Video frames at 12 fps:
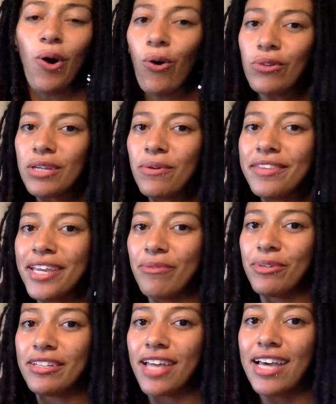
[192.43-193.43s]
only when they
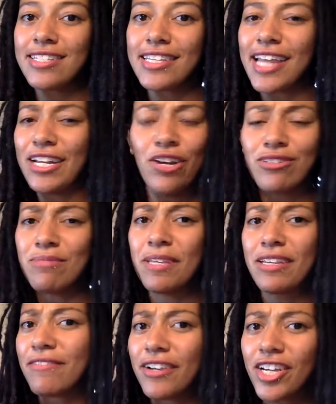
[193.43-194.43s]
realize that I don't speak
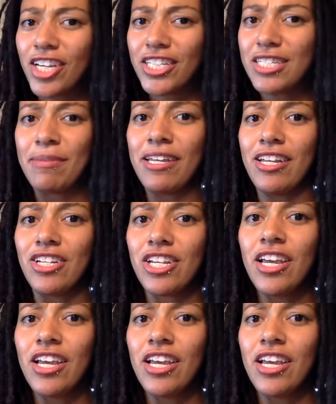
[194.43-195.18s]
very good Spanish,